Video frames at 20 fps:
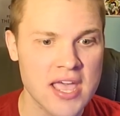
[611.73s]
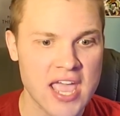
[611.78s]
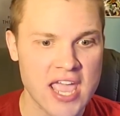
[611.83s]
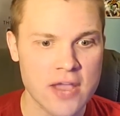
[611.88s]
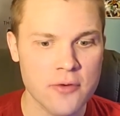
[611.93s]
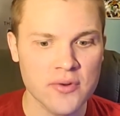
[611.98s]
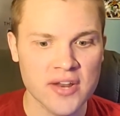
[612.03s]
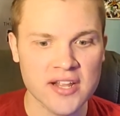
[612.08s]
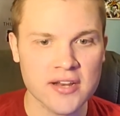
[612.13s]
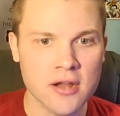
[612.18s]

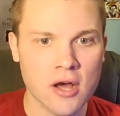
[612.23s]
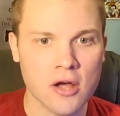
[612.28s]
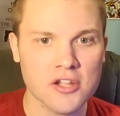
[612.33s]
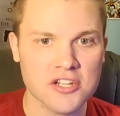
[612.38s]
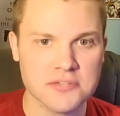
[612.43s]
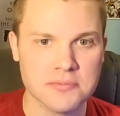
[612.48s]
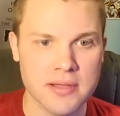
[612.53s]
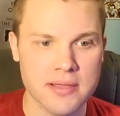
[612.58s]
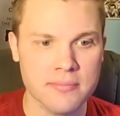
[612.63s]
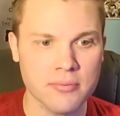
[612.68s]
He would
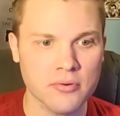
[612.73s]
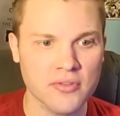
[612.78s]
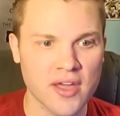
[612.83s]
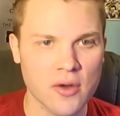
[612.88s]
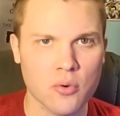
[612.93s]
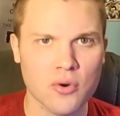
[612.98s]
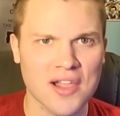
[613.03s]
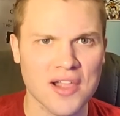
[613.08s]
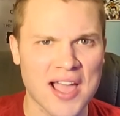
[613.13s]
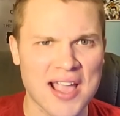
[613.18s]
acknowledge people
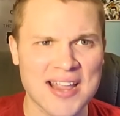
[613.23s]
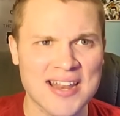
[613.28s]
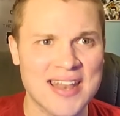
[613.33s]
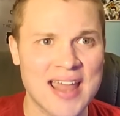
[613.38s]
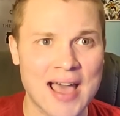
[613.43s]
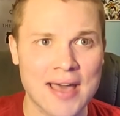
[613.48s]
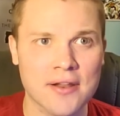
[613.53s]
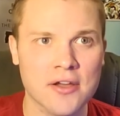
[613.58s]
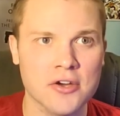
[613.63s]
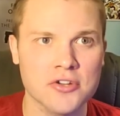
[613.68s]
that were like
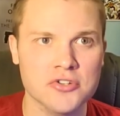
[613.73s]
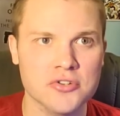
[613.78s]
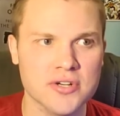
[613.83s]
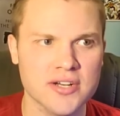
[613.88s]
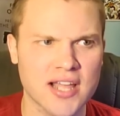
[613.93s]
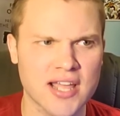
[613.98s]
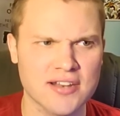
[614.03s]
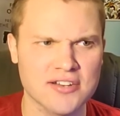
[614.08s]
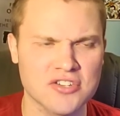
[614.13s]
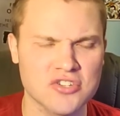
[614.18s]

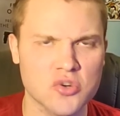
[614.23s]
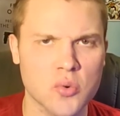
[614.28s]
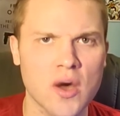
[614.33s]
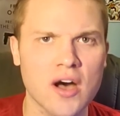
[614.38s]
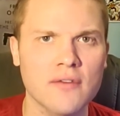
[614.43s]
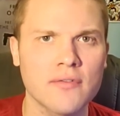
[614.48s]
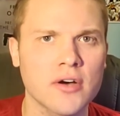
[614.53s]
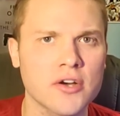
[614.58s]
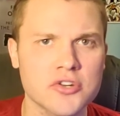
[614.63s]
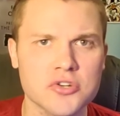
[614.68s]
900 and
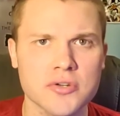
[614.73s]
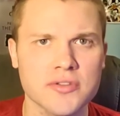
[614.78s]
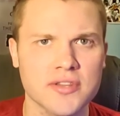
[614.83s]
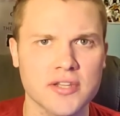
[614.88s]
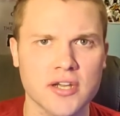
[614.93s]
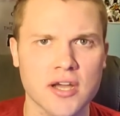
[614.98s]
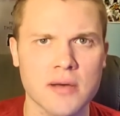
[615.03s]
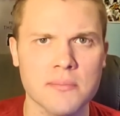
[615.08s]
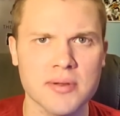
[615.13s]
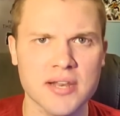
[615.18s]
1200 in
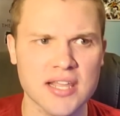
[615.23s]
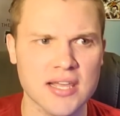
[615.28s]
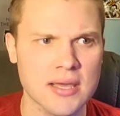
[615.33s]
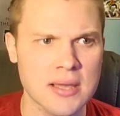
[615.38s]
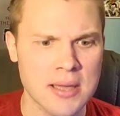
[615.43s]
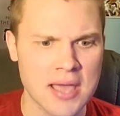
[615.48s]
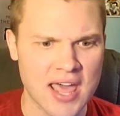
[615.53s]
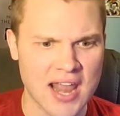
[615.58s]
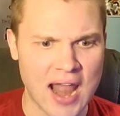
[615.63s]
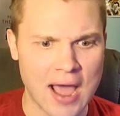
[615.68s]
the company,
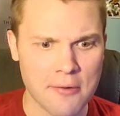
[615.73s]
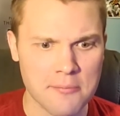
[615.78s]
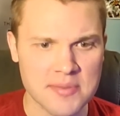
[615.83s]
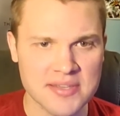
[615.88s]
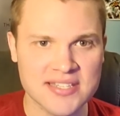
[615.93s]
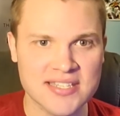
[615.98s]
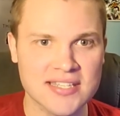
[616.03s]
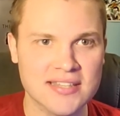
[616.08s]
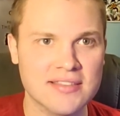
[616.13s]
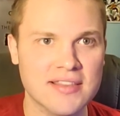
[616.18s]
and I would be
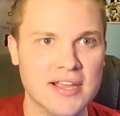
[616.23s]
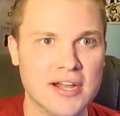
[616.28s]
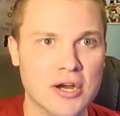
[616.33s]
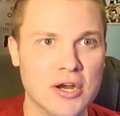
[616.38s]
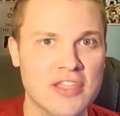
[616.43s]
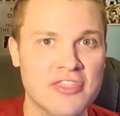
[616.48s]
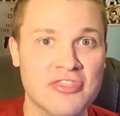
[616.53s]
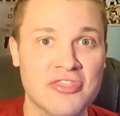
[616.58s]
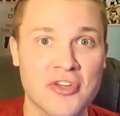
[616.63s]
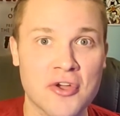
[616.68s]
sitting there
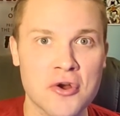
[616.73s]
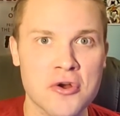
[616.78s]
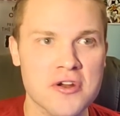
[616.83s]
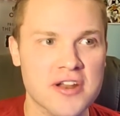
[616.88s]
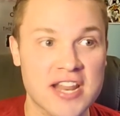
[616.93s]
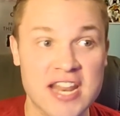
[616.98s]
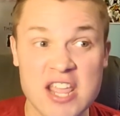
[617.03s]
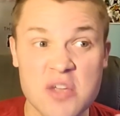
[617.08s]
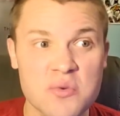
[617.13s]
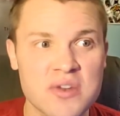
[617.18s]
in
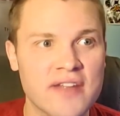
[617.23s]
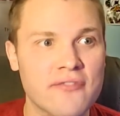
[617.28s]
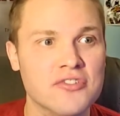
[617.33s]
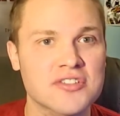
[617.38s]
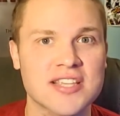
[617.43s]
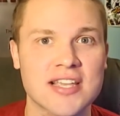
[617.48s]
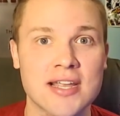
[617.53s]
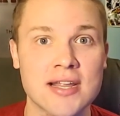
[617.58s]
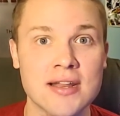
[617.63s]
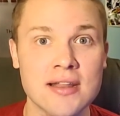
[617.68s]
third. He would never
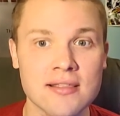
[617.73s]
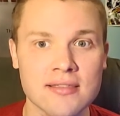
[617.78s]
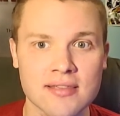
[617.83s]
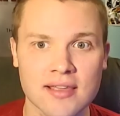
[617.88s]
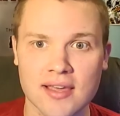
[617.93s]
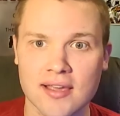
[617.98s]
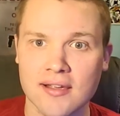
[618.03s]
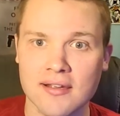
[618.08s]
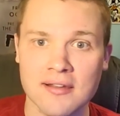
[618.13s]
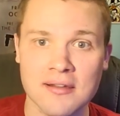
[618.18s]
say
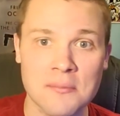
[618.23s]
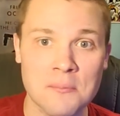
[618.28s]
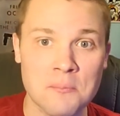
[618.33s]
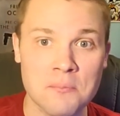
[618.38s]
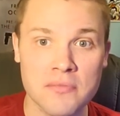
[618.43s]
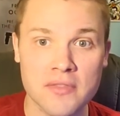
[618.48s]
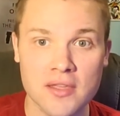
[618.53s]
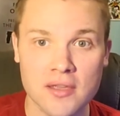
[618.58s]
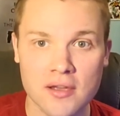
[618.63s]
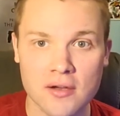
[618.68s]
anything,
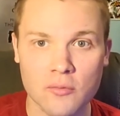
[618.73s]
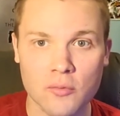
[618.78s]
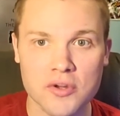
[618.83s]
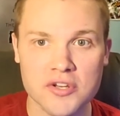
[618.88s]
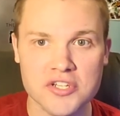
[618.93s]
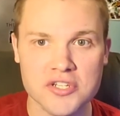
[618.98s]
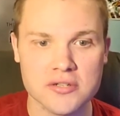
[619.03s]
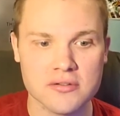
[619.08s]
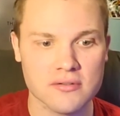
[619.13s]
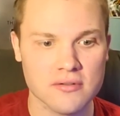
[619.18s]

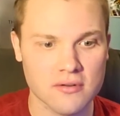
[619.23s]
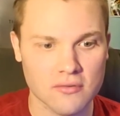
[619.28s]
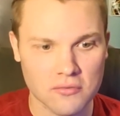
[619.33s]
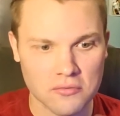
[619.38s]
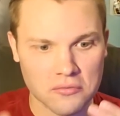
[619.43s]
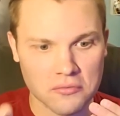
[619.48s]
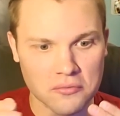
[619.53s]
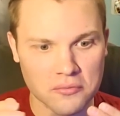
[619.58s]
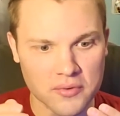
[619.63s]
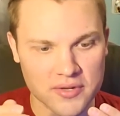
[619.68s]
which
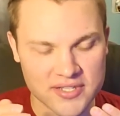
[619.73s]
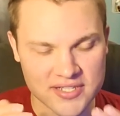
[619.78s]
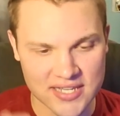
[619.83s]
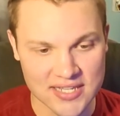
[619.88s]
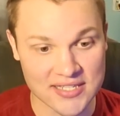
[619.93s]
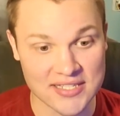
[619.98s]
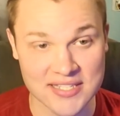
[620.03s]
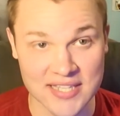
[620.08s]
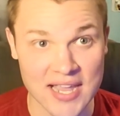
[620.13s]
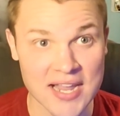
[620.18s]
was
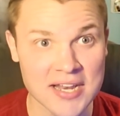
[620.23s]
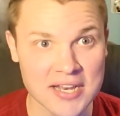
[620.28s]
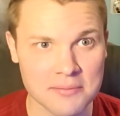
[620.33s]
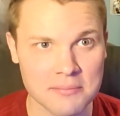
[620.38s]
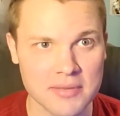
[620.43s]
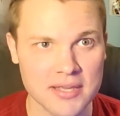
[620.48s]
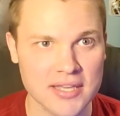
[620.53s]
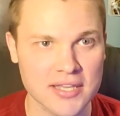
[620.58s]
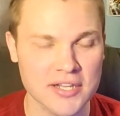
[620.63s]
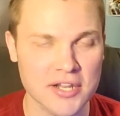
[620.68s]
insane to
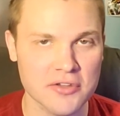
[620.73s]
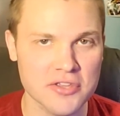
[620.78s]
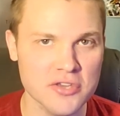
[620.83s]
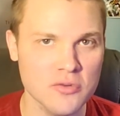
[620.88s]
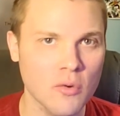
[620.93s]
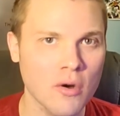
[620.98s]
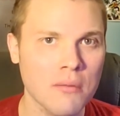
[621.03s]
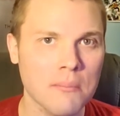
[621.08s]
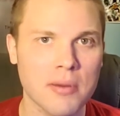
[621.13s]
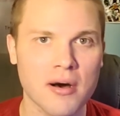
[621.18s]
me. You know,
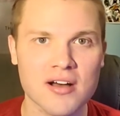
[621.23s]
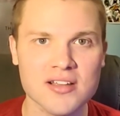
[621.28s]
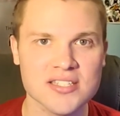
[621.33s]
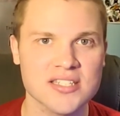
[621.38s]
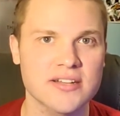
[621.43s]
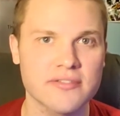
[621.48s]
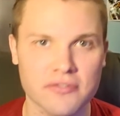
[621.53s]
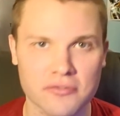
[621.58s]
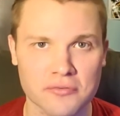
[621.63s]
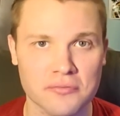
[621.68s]
you want
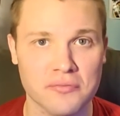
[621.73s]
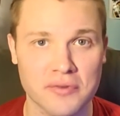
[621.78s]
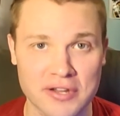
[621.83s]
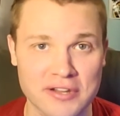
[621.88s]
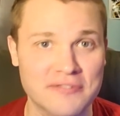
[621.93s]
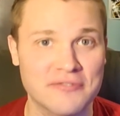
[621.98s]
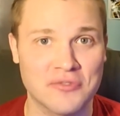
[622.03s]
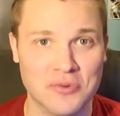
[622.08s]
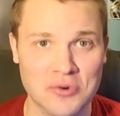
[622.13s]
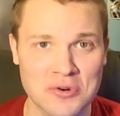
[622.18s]
positive
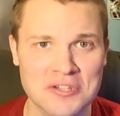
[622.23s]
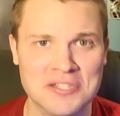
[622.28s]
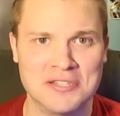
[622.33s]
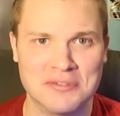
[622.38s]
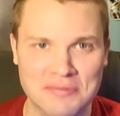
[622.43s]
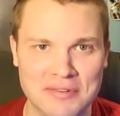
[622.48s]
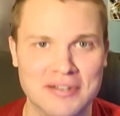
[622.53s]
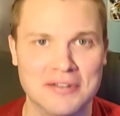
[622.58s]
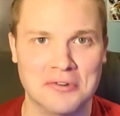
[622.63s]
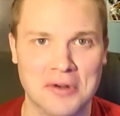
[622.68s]

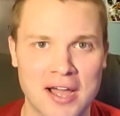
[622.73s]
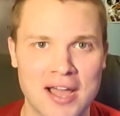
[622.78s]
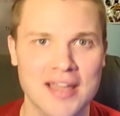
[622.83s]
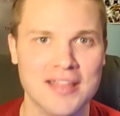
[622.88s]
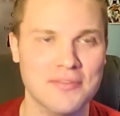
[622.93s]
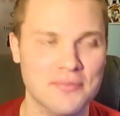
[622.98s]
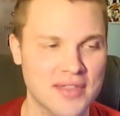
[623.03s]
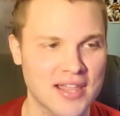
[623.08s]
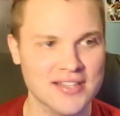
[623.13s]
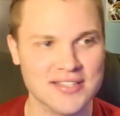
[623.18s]
reinforcement, right?
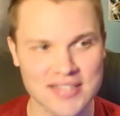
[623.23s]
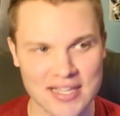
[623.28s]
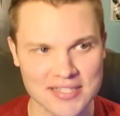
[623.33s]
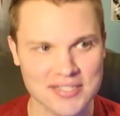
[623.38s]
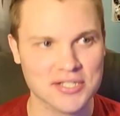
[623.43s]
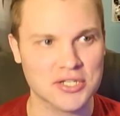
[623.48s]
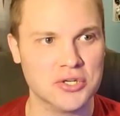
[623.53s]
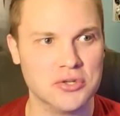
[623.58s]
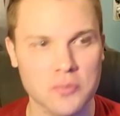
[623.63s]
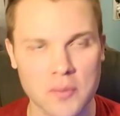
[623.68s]
I mean, that's
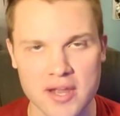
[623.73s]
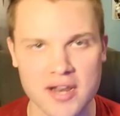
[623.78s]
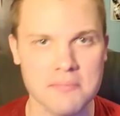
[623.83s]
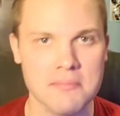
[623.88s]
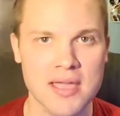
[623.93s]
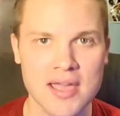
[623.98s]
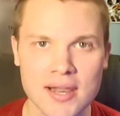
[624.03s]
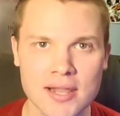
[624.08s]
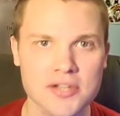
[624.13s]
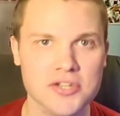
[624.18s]
that's a good way to
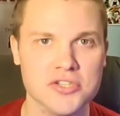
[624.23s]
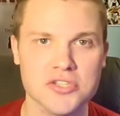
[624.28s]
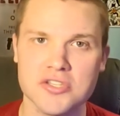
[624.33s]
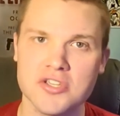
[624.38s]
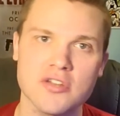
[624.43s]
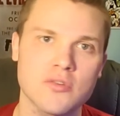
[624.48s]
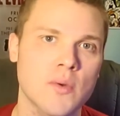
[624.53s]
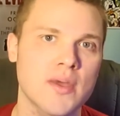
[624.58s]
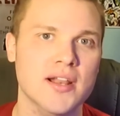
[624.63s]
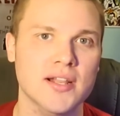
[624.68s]
manage. It's a
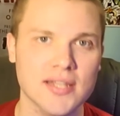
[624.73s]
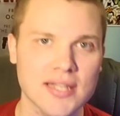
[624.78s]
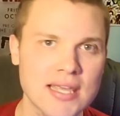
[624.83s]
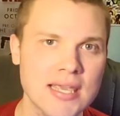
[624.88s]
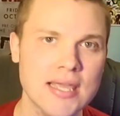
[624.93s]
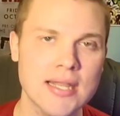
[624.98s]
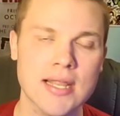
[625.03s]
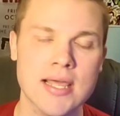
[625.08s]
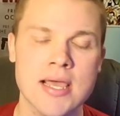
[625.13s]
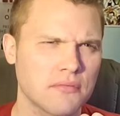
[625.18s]
good way to
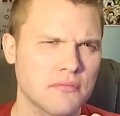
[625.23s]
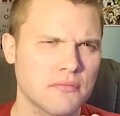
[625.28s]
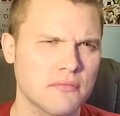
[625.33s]
lead.